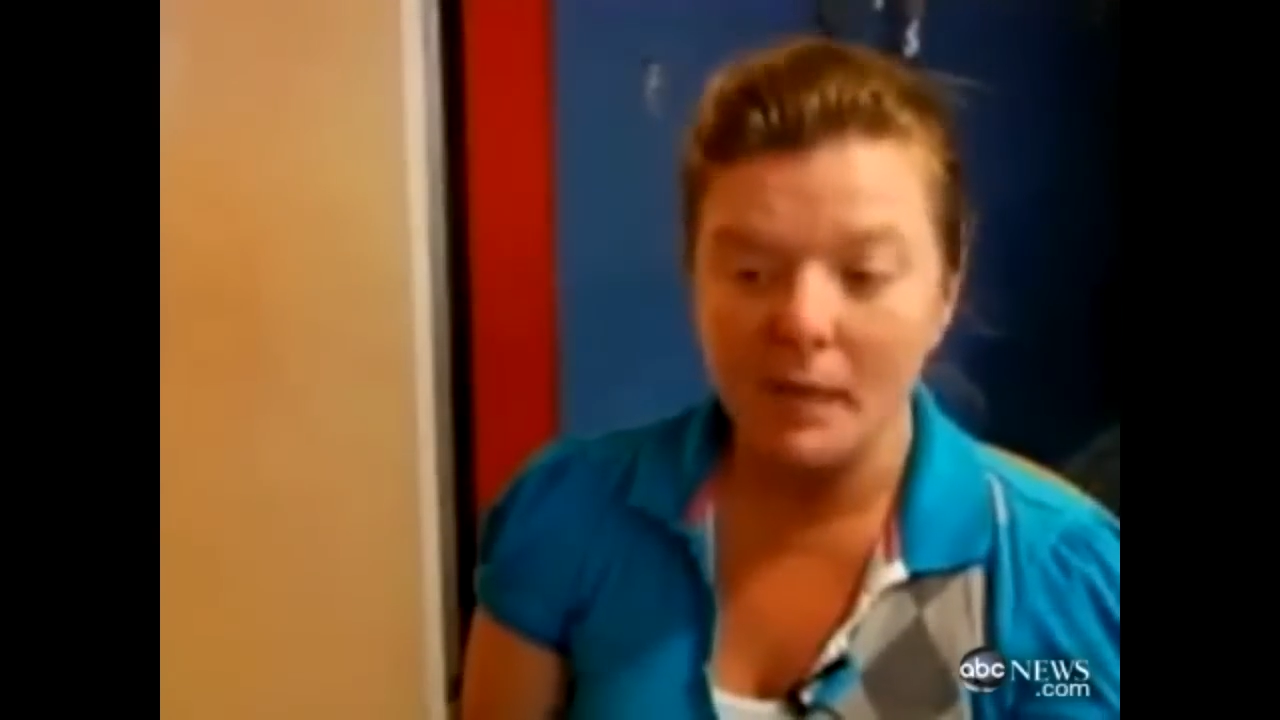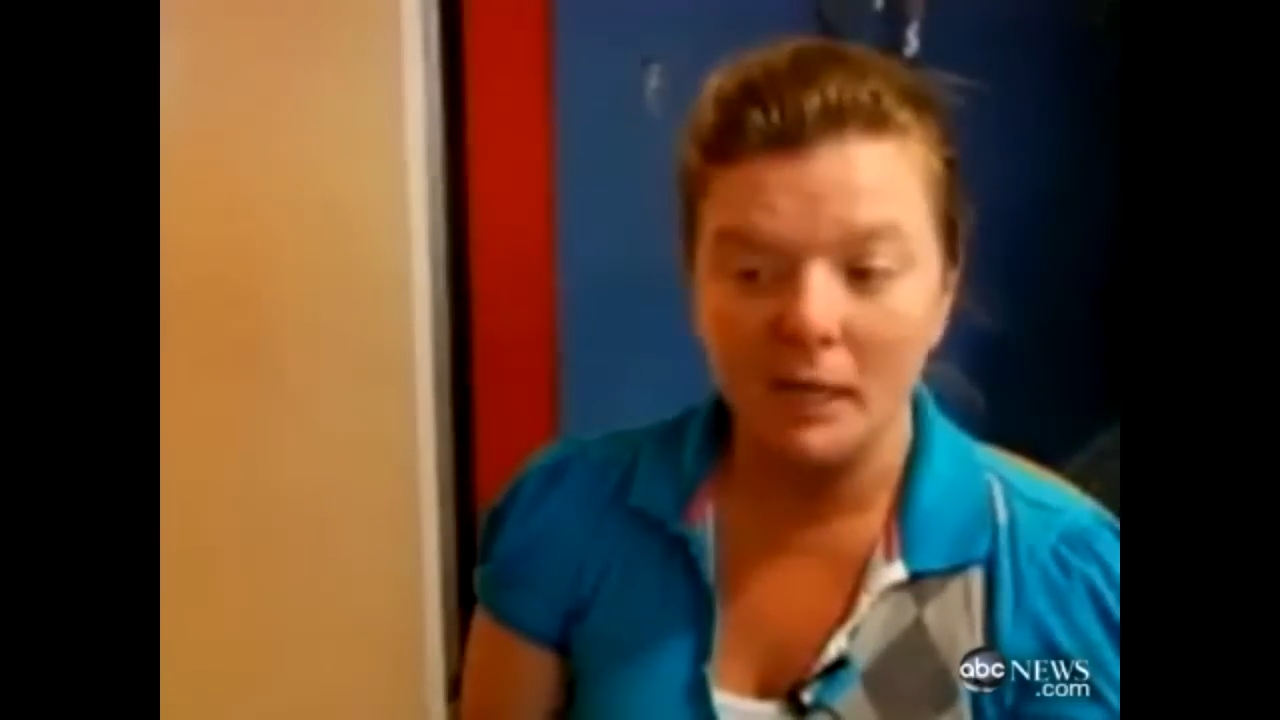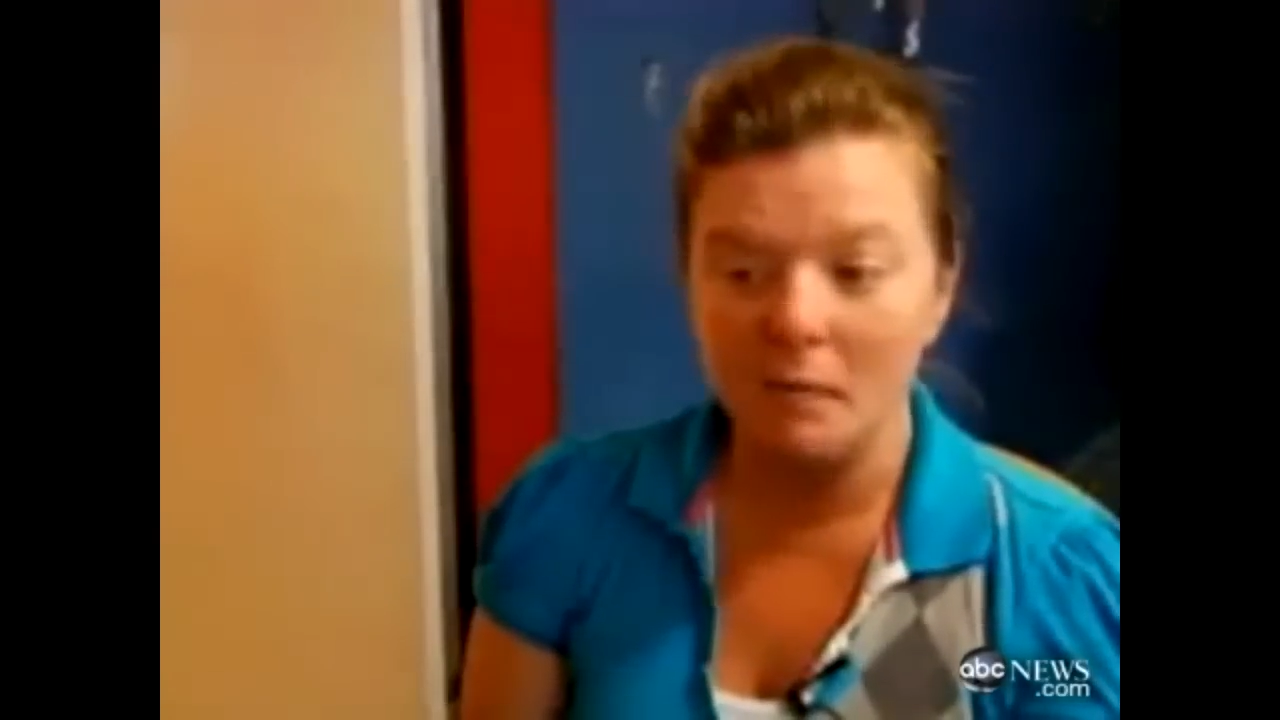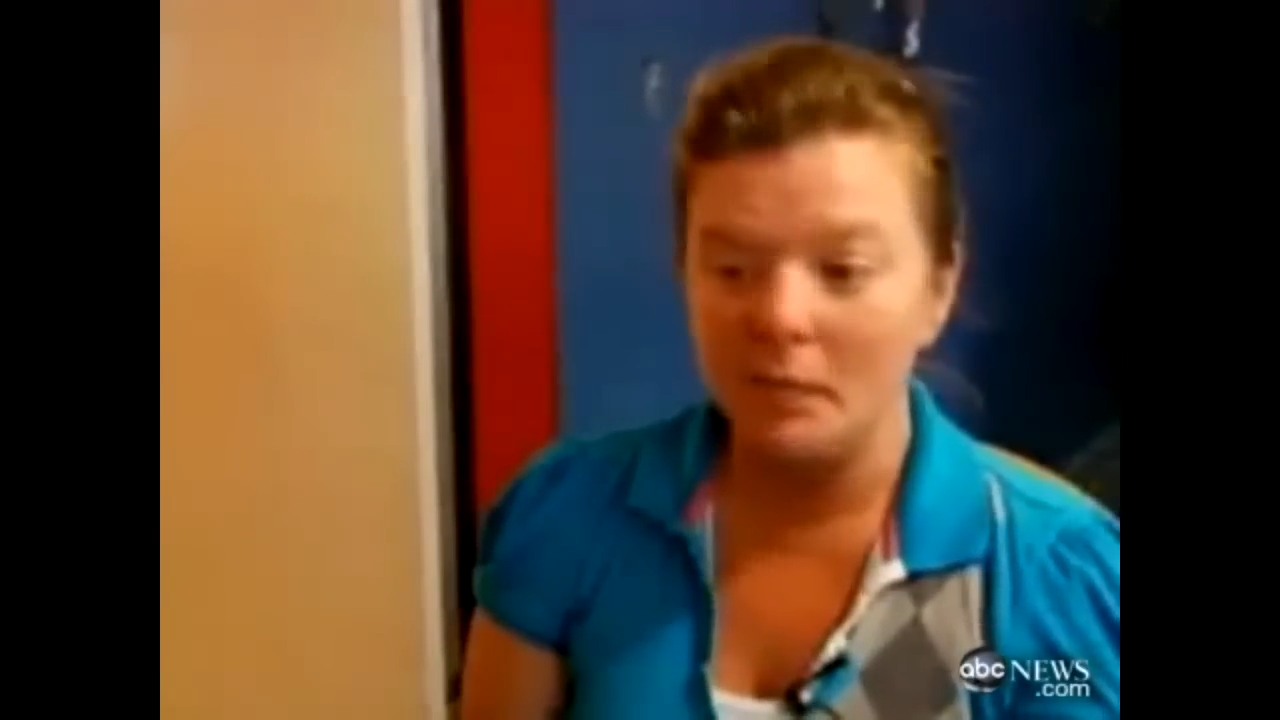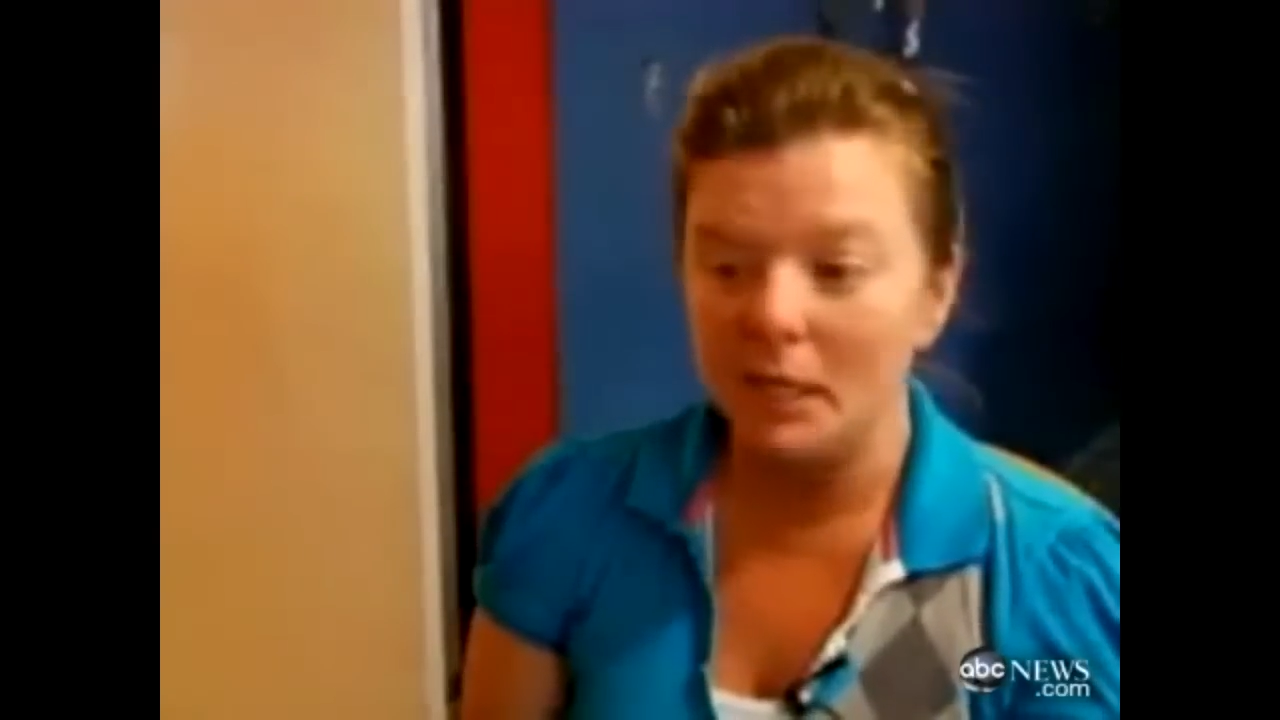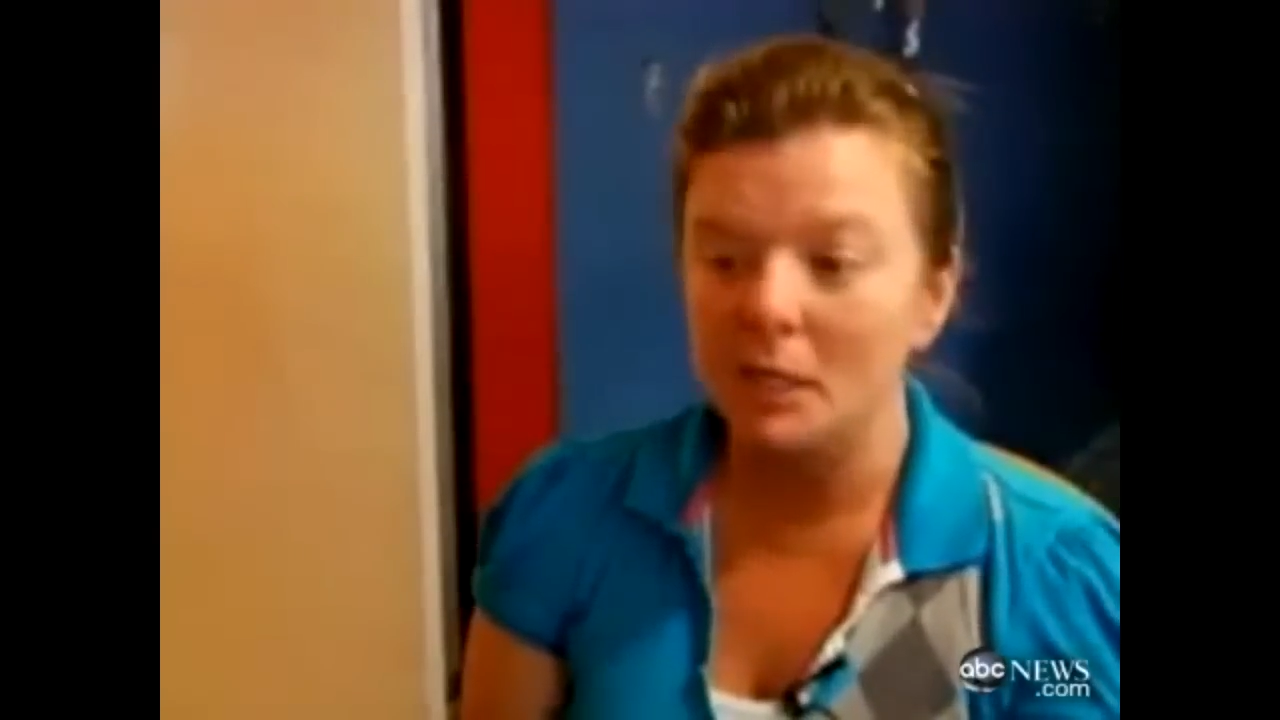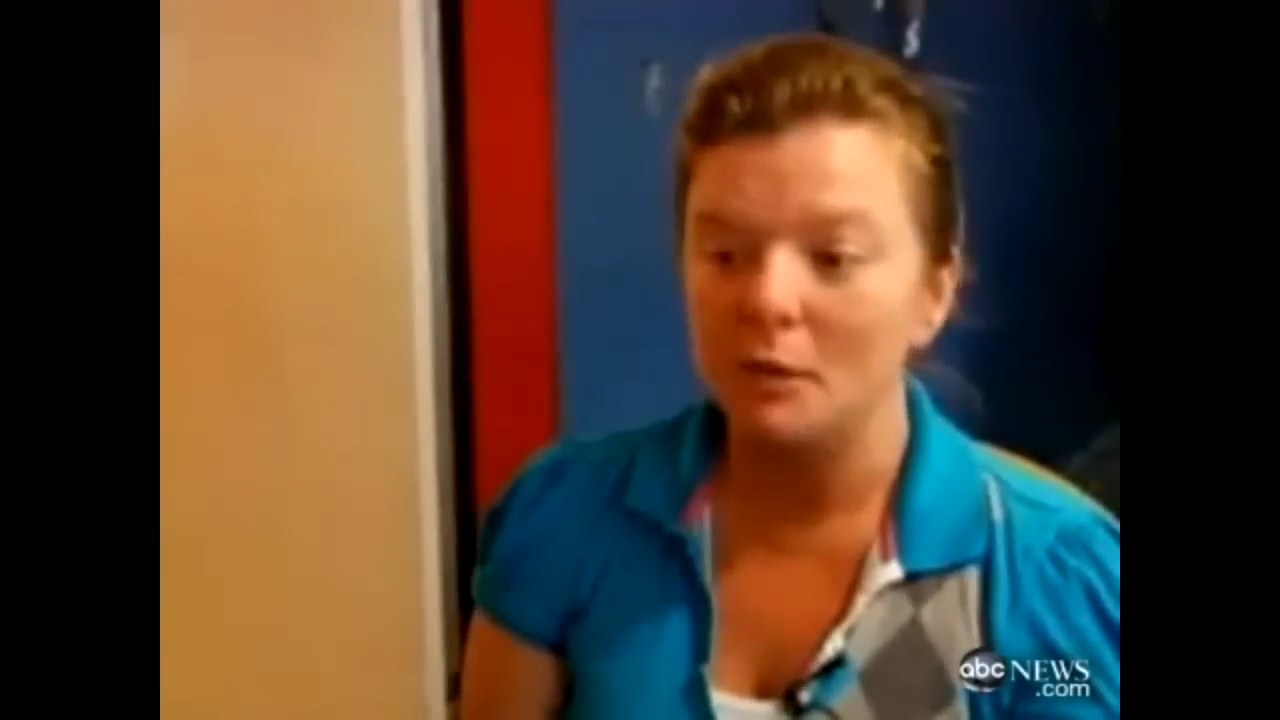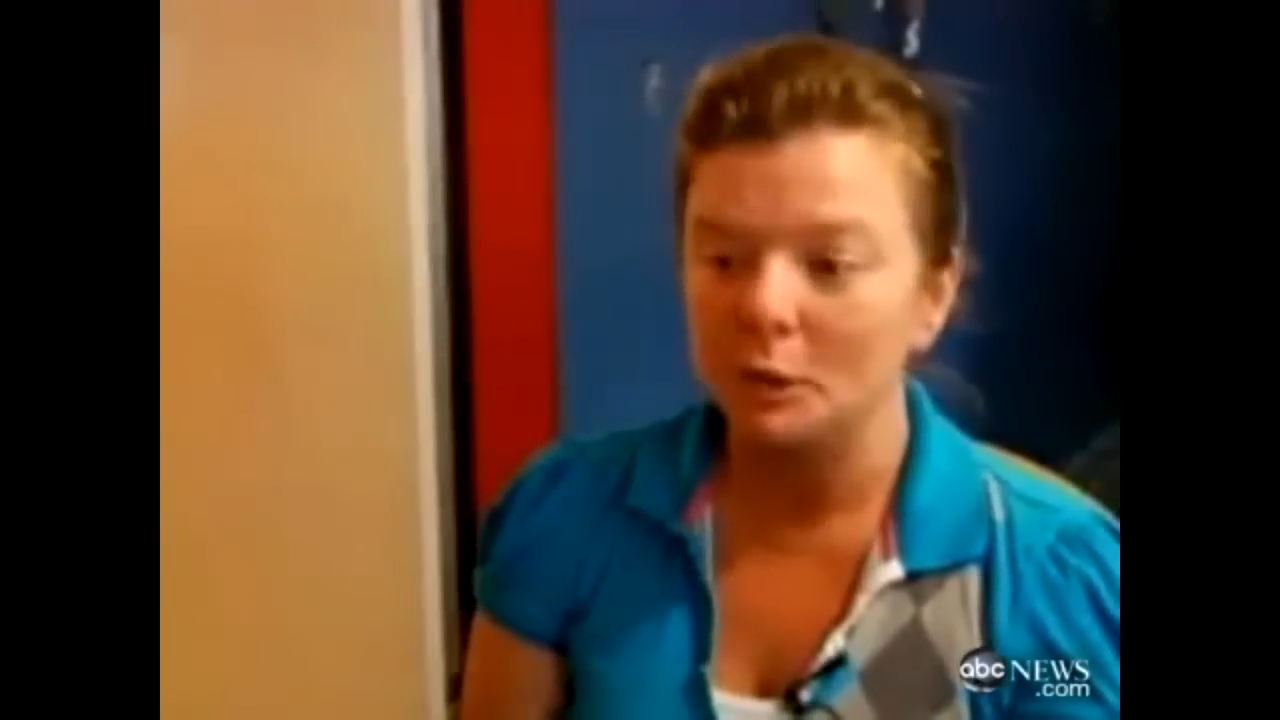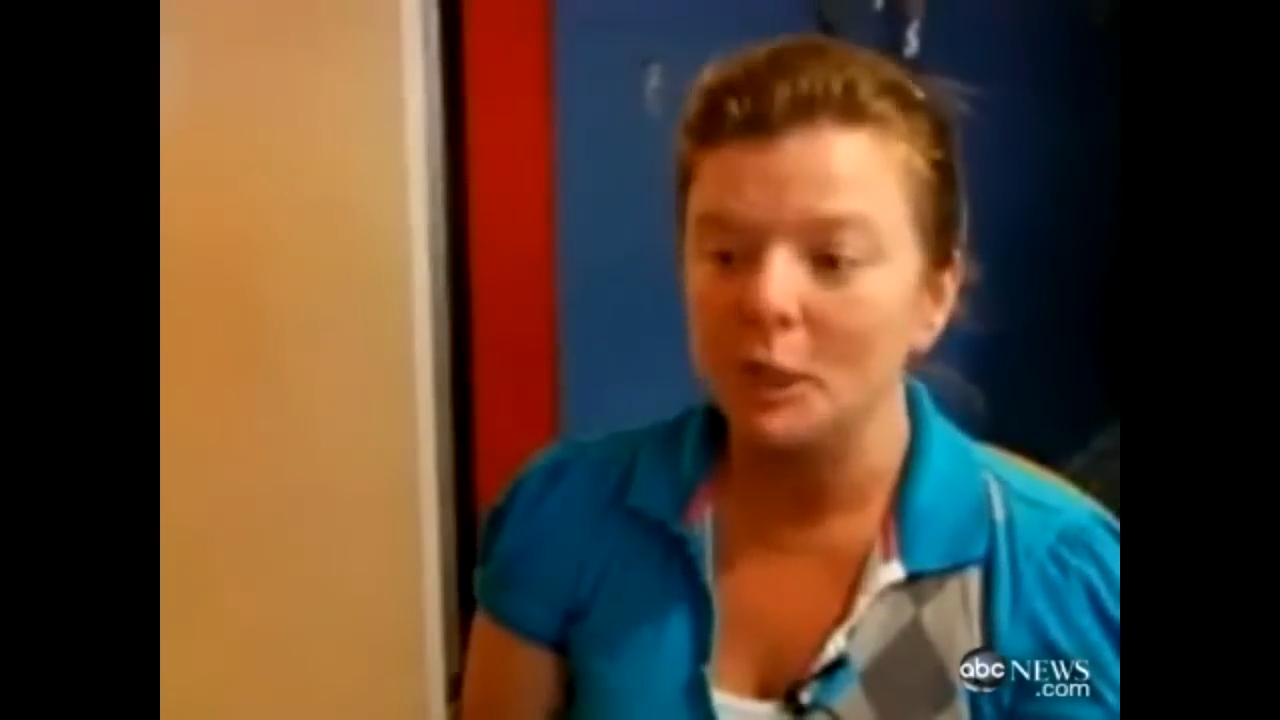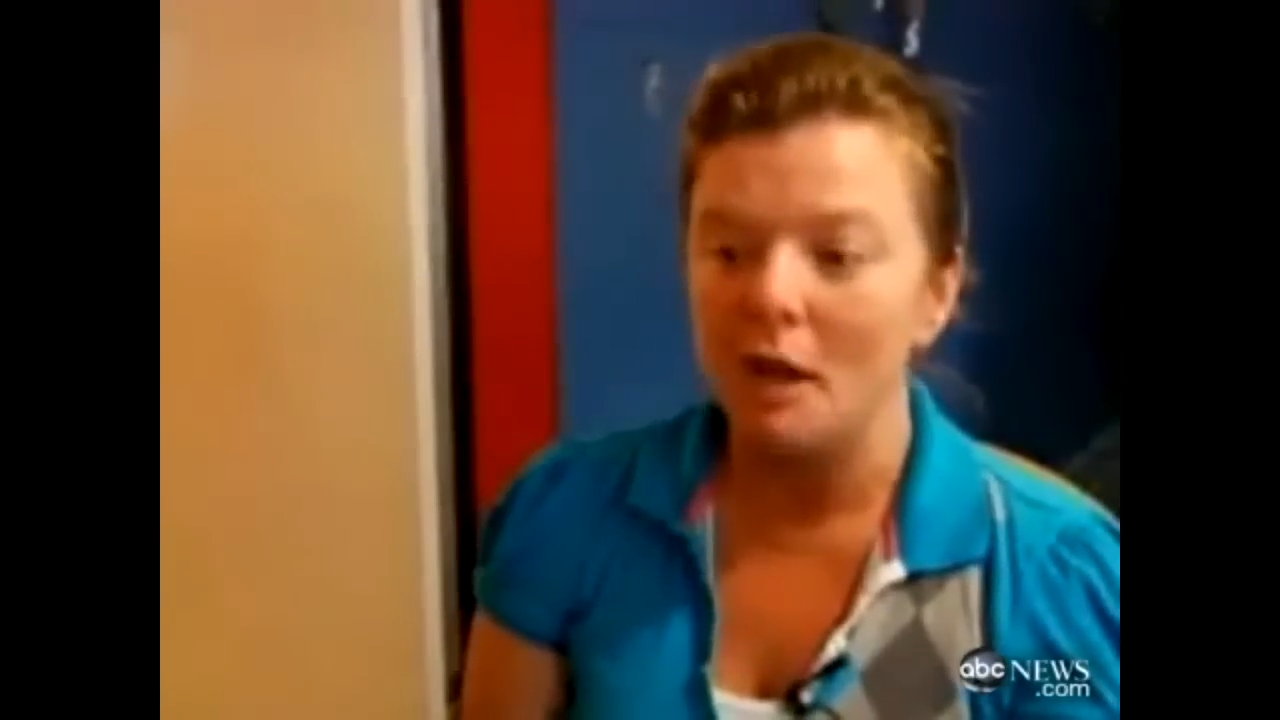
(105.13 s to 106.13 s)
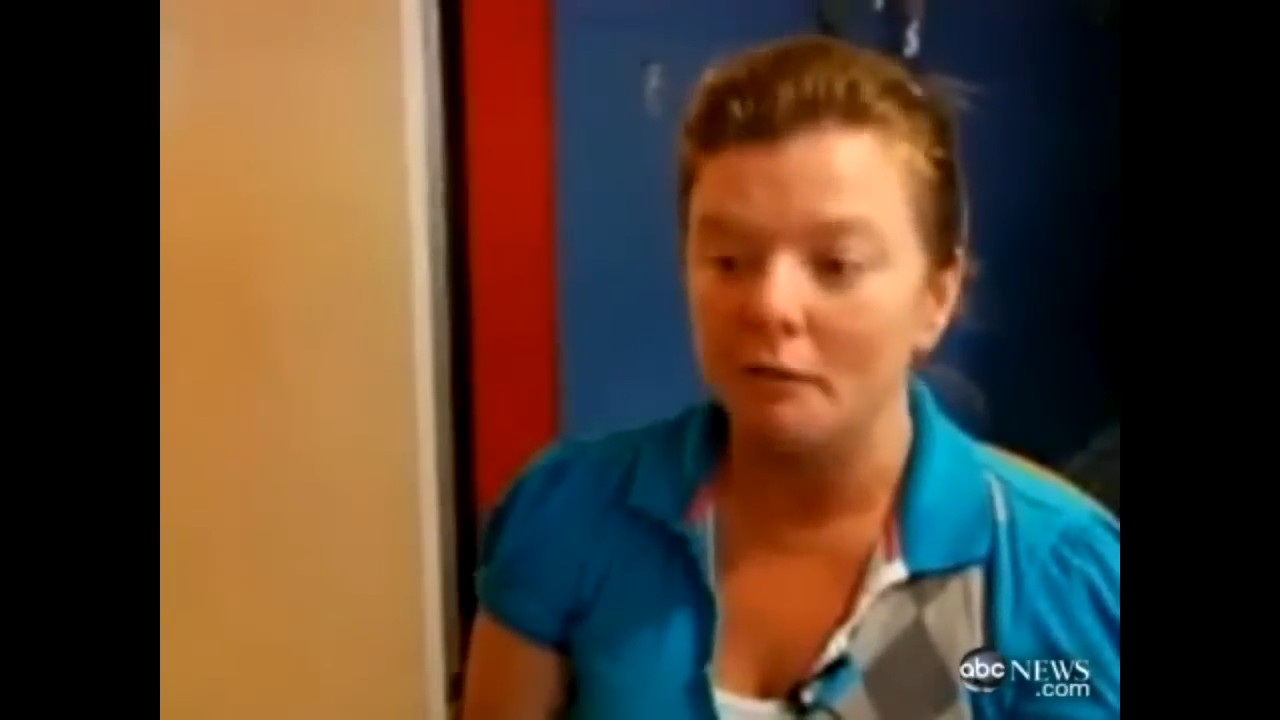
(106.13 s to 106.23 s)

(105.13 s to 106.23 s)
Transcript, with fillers: I'm not going to make another